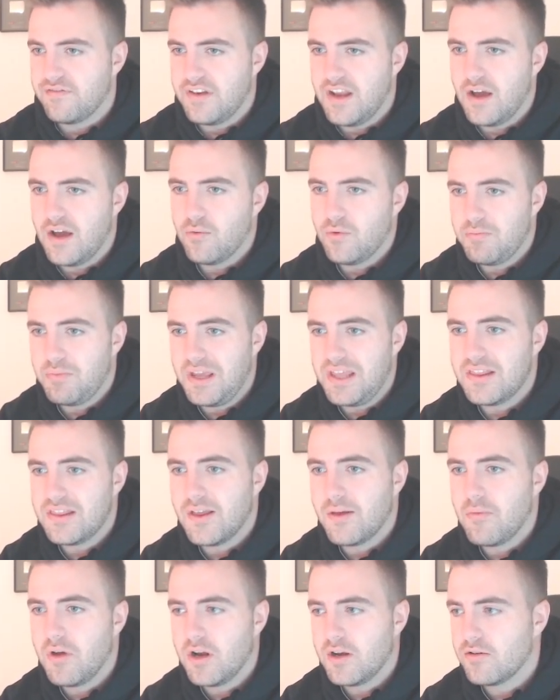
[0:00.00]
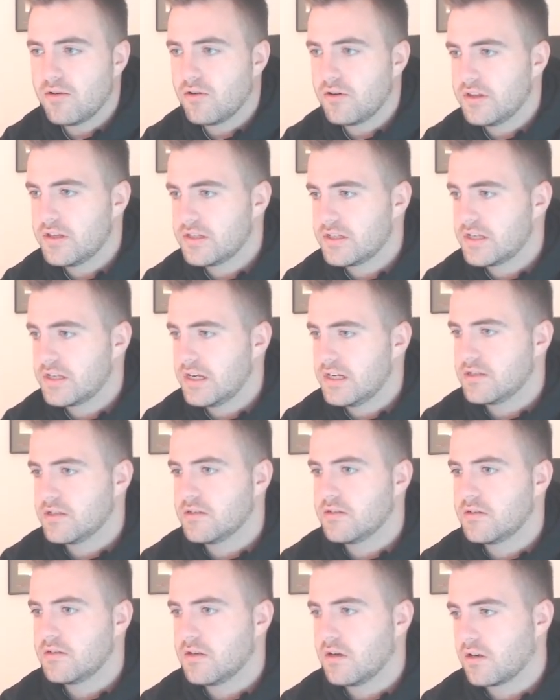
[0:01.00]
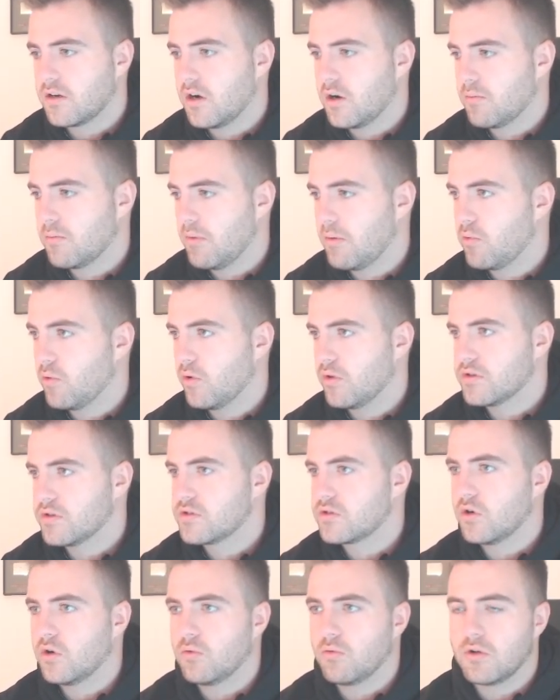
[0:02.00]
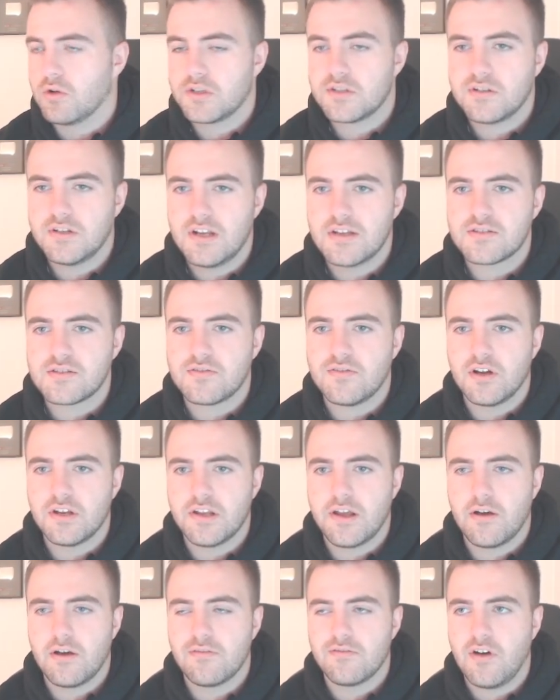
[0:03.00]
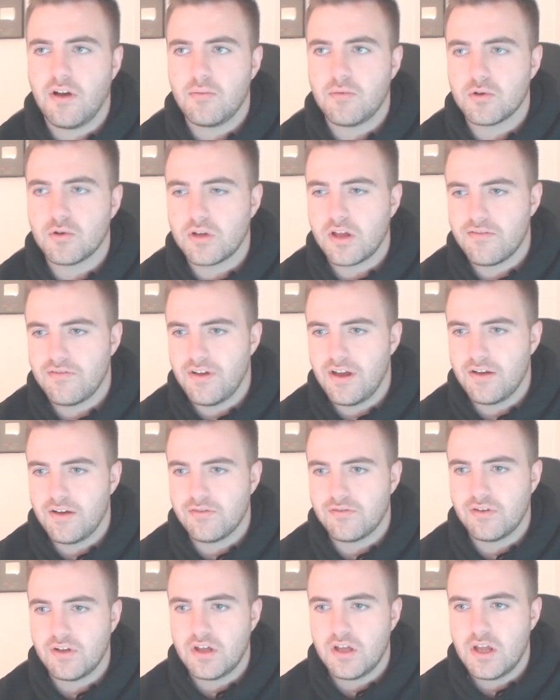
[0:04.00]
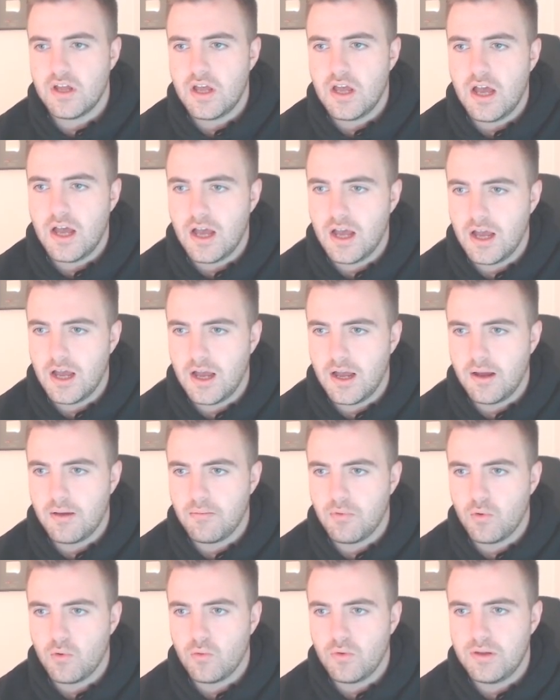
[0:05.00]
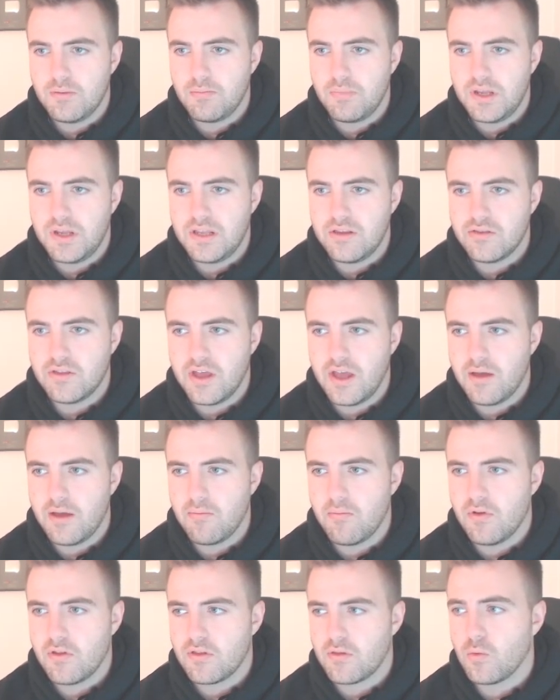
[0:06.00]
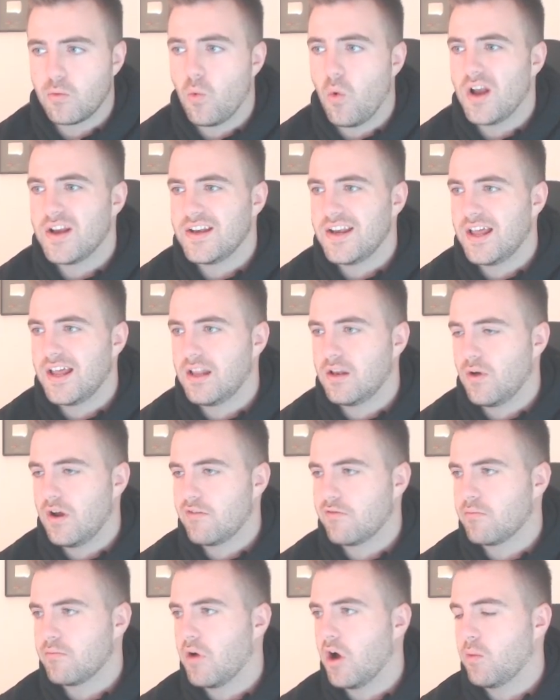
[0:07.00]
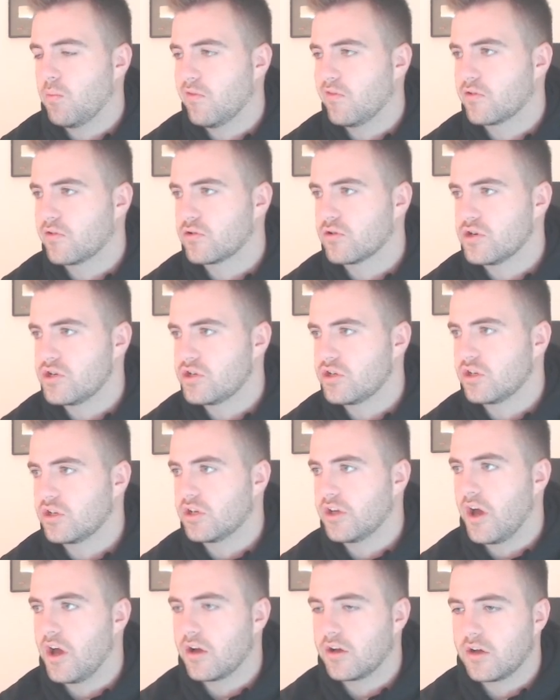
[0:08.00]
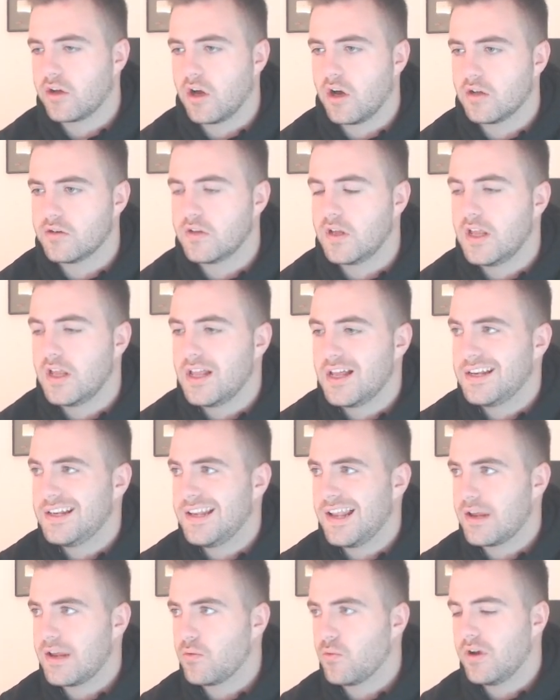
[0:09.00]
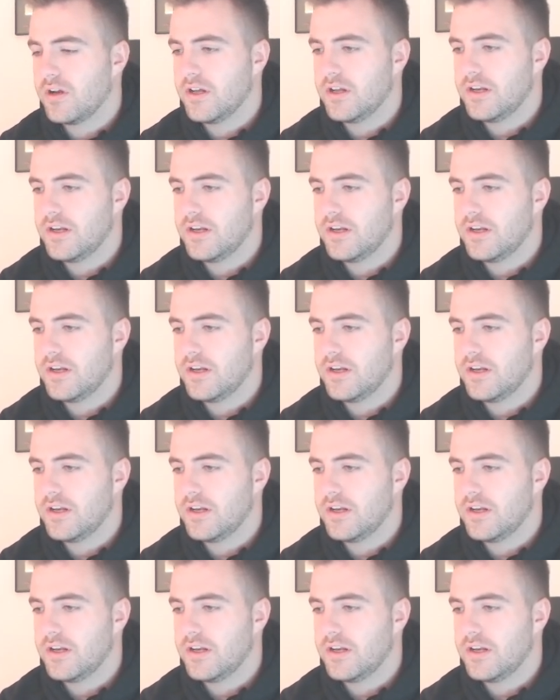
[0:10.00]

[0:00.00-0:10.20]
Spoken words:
Now, we beat them earlier on in the season. I can't remember what the score was. Let's find out. Viborg FF. We beat them 1-0 away from home with a Christian Kirkgaard late winner.